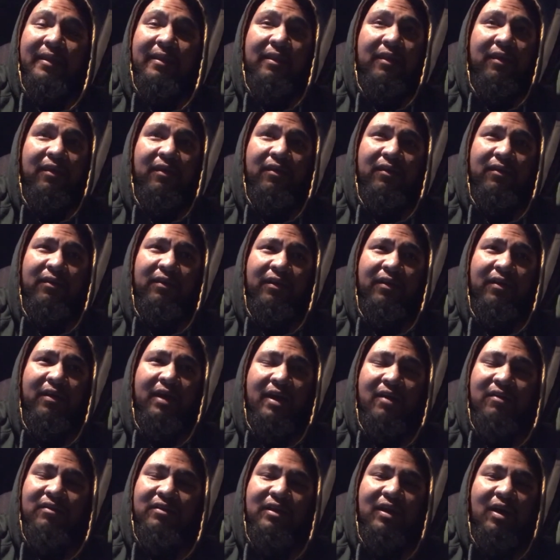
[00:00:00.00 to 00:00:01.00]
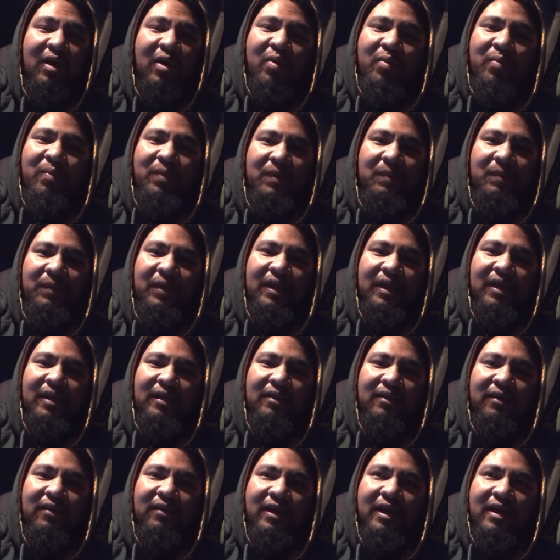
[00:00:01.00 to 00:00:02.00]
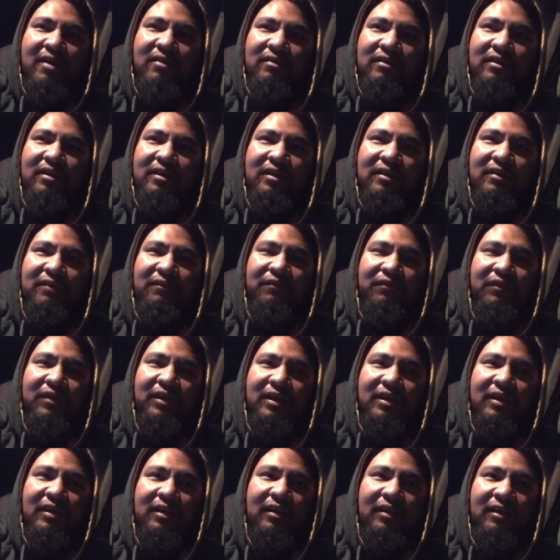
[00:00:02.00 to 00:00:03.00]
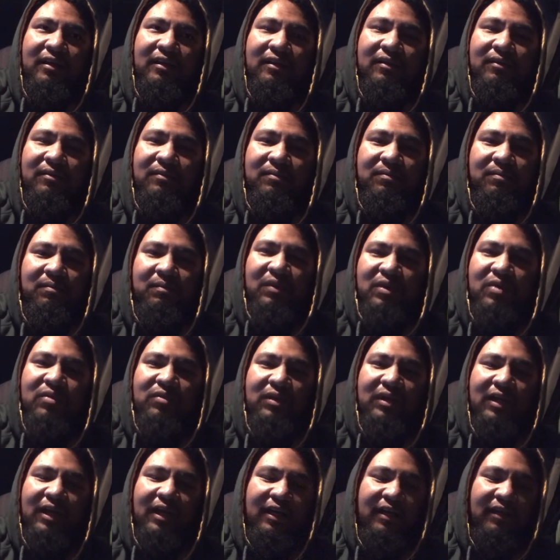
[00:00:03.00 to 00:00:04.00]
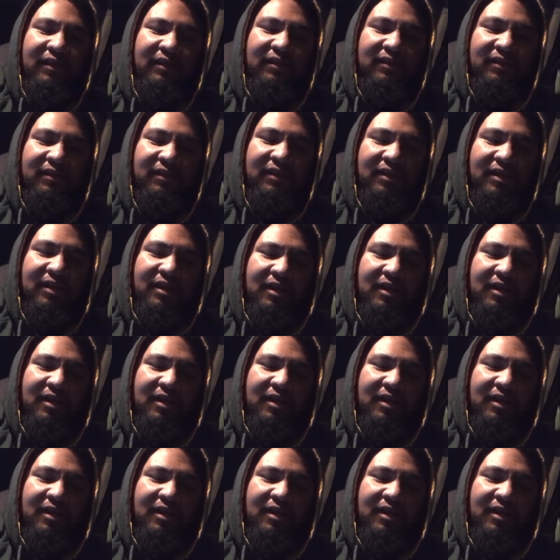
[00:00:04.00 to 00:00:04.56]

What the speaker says: they're out in the open, man. They're out in the freaking boondocks.